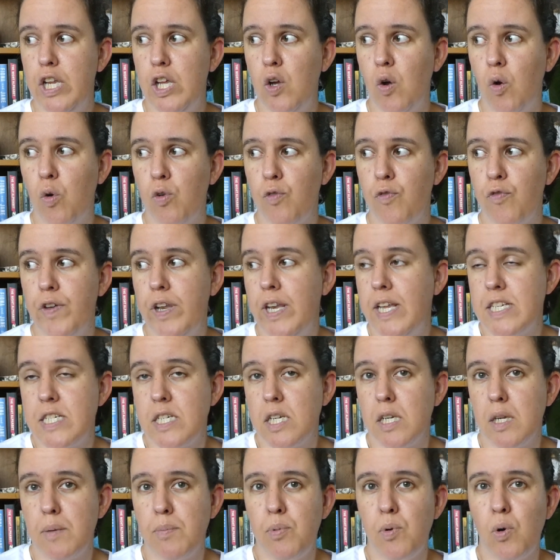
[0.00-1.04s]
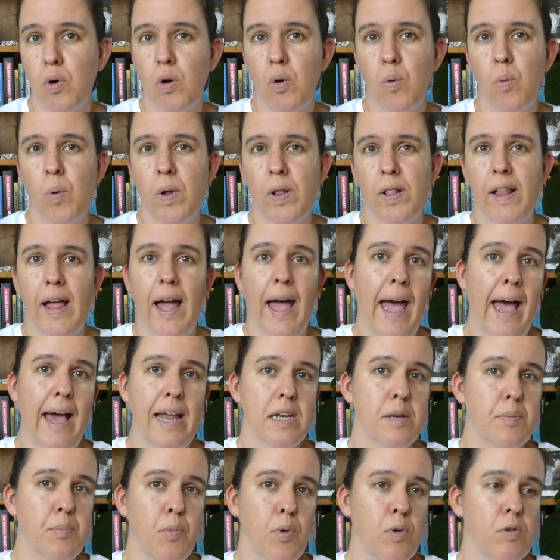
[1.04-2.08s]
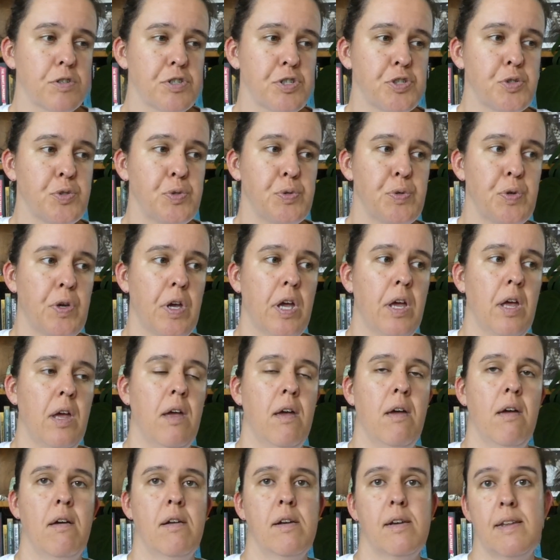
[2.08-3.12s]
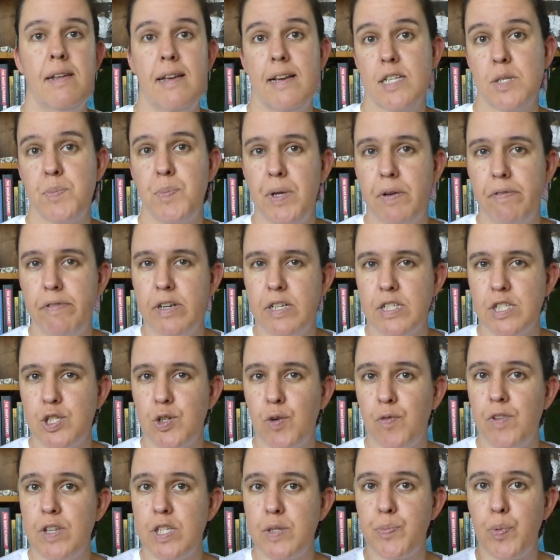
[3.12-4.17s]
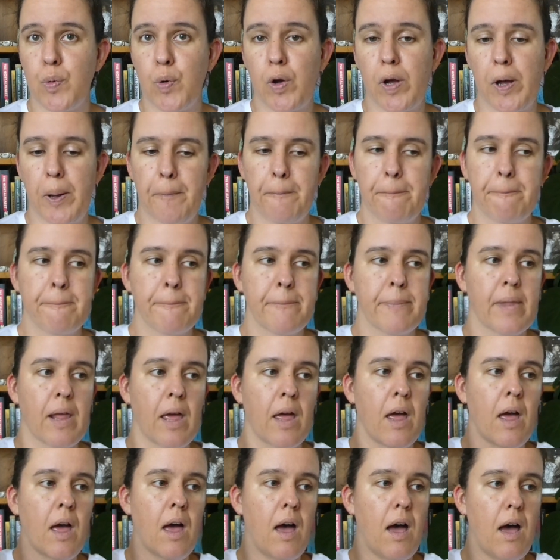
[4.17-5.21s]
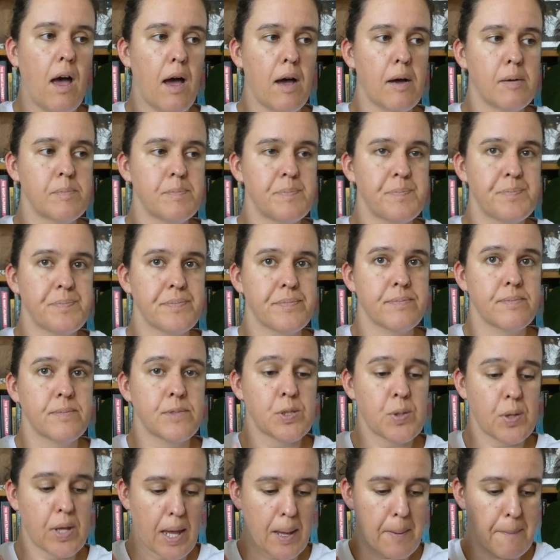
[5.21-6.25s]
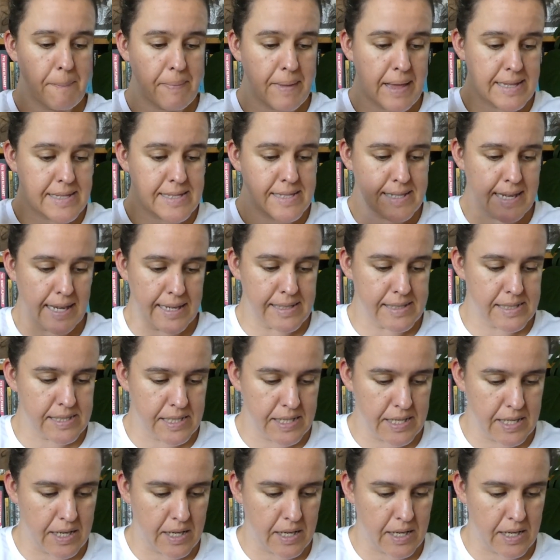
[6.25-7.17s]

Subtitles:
on, finishing the book, will add more to the experience of this book. So yeah, that's that.